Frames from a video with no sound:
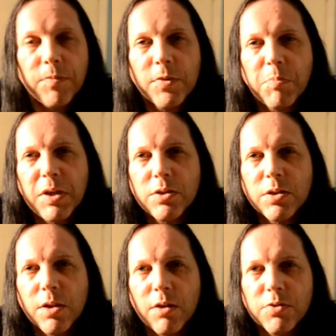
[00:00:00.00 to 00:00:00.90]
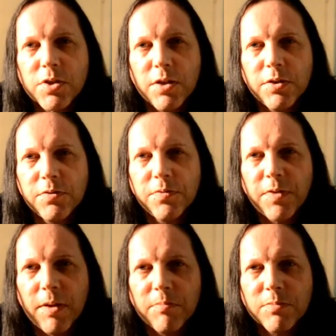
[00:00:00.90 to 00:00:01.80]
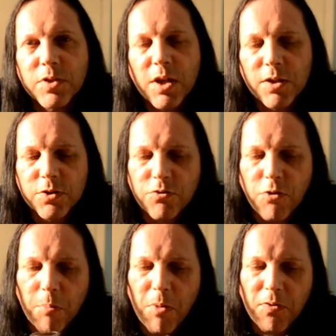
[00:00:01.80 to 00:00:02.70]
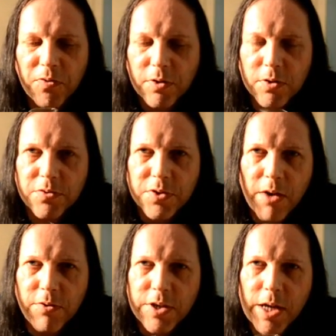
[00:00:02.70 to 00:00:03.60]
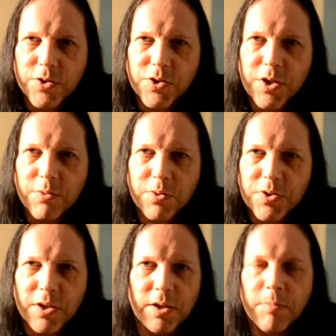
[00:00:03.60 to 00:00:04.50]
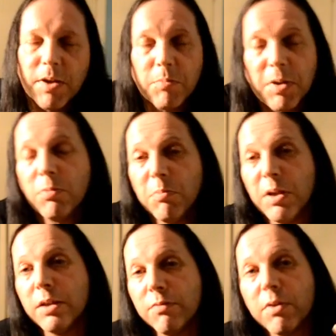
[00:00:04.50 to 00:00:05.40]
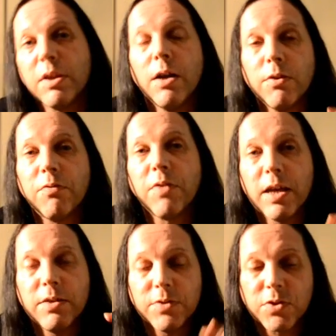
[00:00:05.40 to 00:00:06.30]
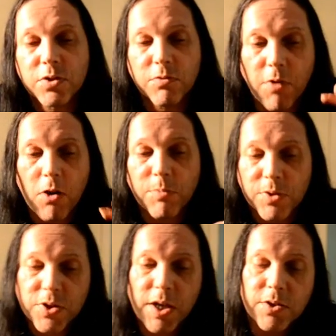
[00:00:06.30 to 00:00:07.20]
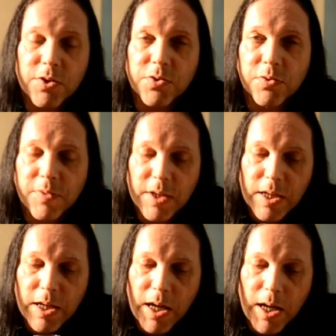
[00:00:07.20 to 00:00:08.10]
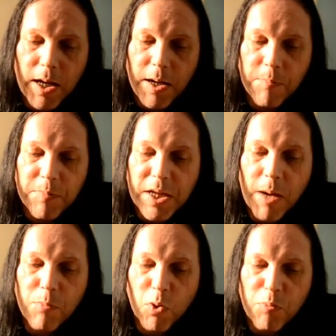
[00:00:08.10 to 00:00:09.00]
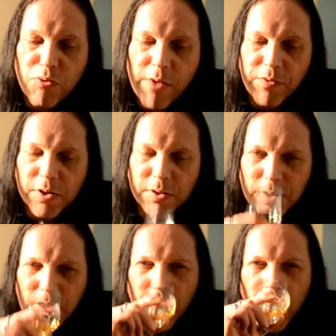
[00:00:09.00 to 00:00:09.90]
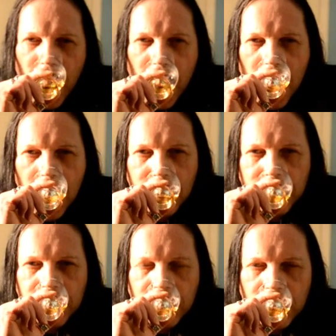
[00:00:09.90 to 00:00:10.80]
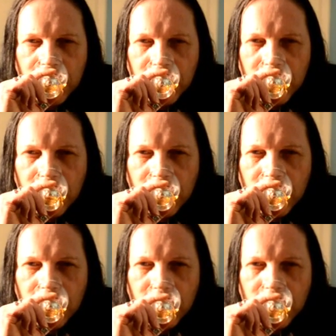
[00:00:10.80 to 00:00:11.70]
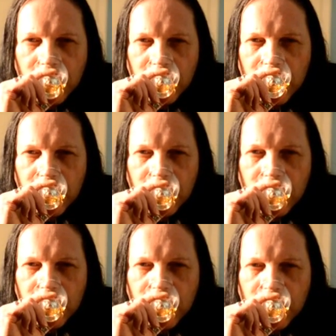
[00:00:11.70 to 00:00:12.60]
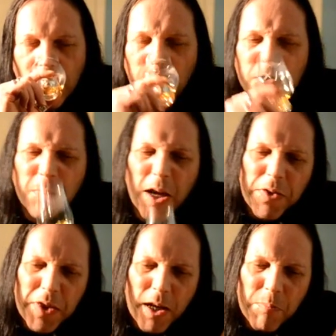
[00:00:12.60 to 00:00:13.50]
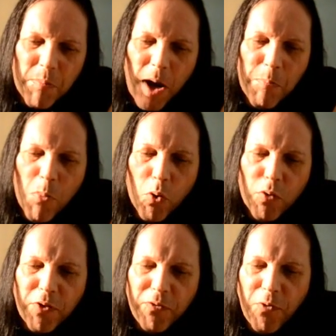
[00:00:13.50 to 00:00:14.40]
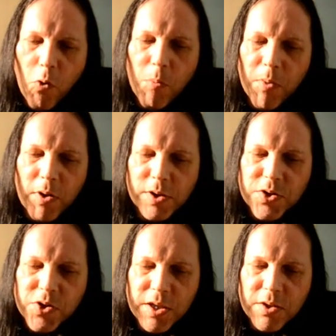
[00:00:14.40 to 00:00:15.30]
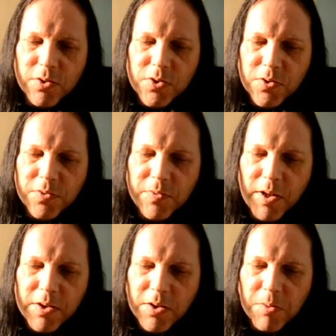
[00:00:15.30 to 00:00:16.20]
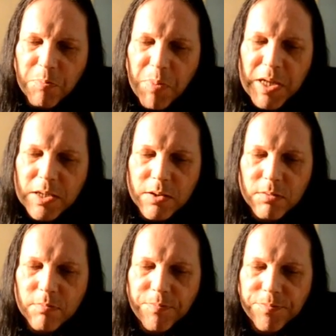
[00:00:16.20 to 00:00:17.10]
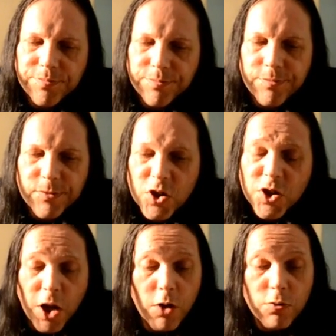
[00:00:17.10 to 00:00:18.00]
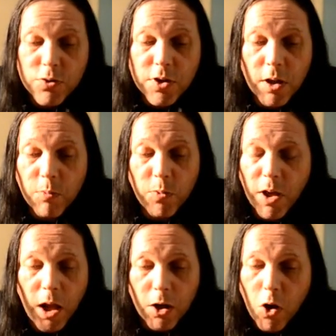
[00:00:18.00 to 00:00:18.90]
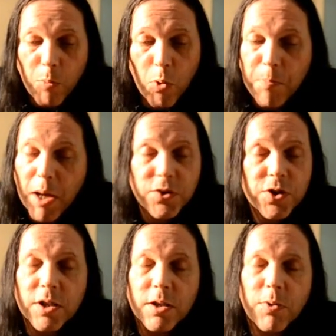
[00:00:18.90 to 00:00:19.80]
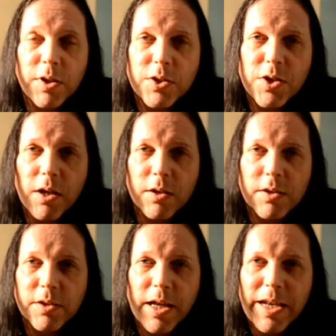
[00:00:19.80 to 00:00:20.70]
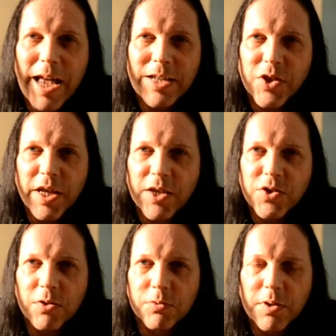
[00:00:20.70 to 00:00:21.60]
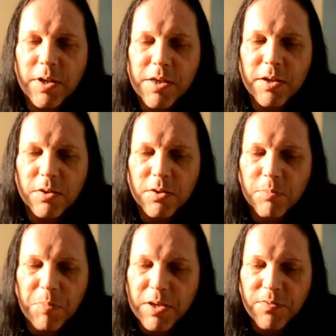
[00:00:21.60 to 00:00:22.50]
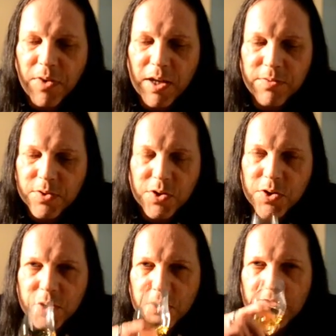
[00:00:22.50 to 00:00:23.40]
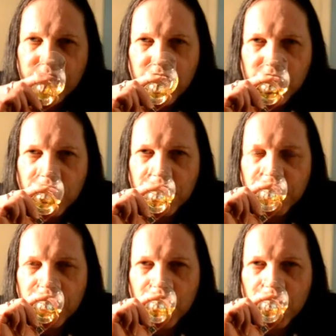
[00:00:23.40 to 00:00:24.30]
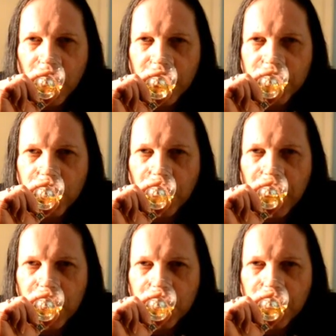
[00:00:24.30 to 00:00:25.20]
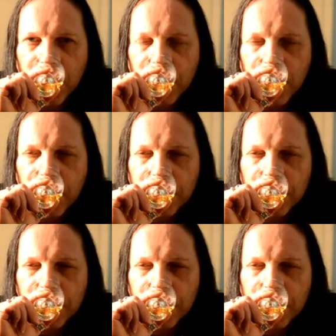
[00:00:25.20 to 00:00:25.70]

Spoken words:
the peated notes kind of start to drop off and lose their intensity with time. Other people believe that the other flavours and aromas tend to sort of become more prevalent. I must admit, I think I'm more of the former. I just think that sort of like that the peat shows a lot more pungently when it's young, and as it gets older, I think that the peat flavours just seem to sort of start to diminish. But